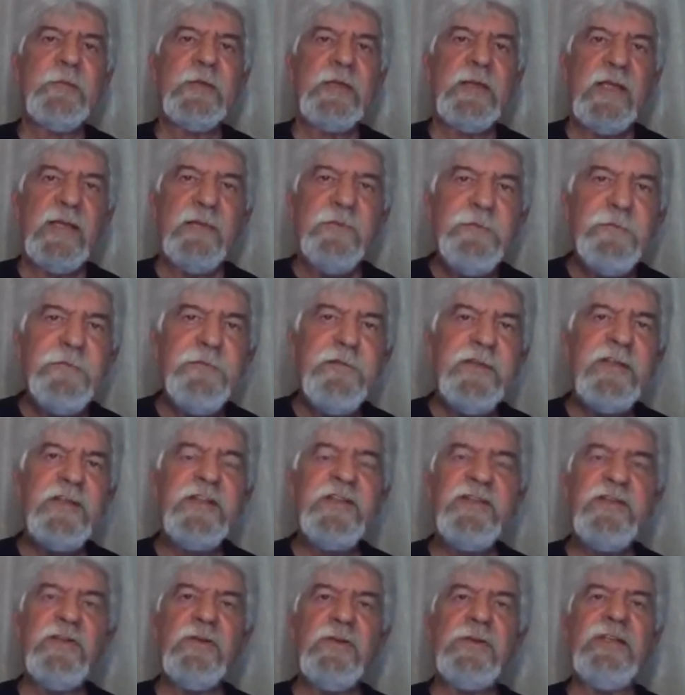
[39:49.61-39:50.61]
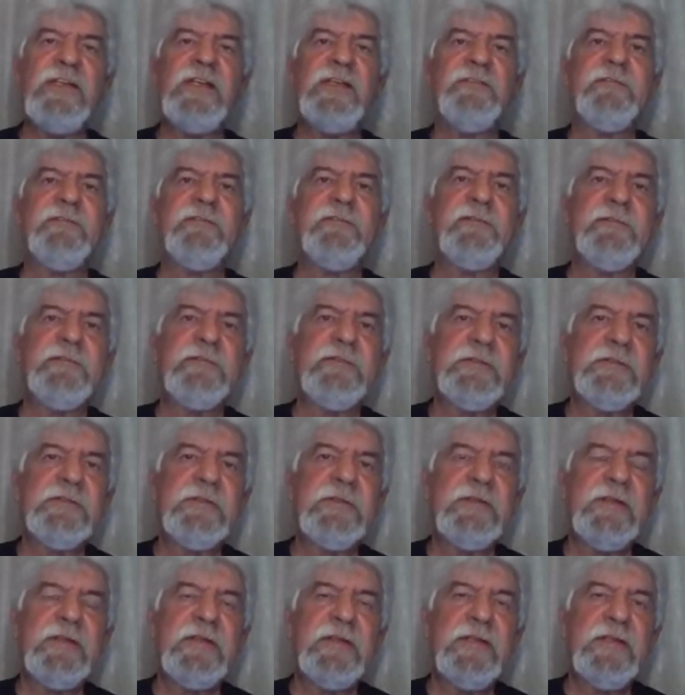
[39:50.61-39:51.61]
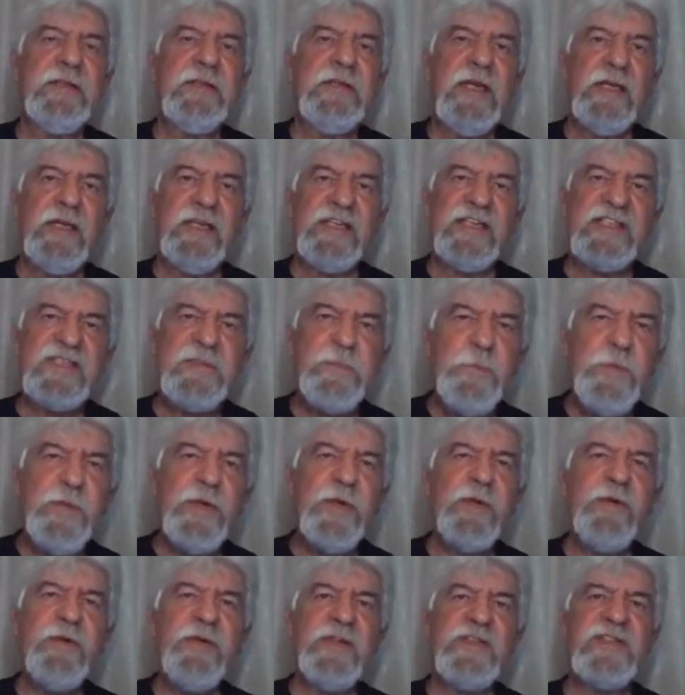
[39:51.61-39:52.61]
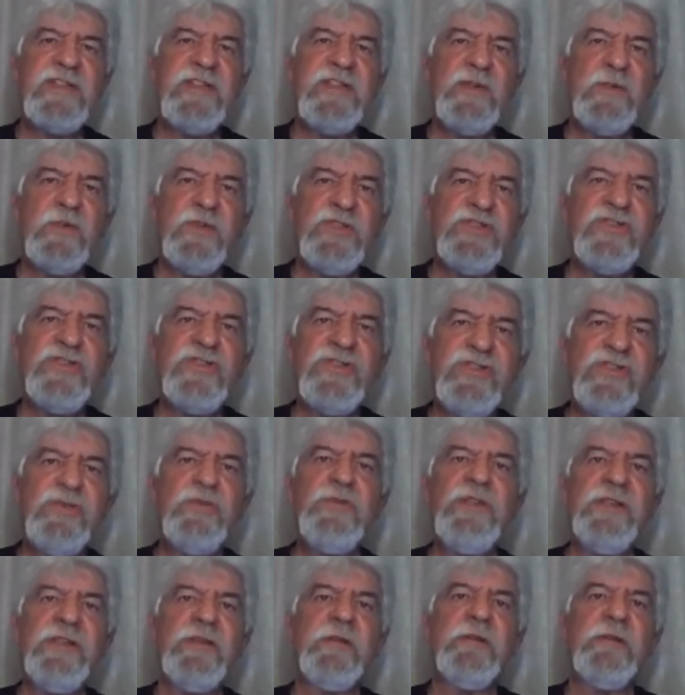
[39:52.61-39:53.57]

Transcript: and feeling your love, and experiencing what you're doing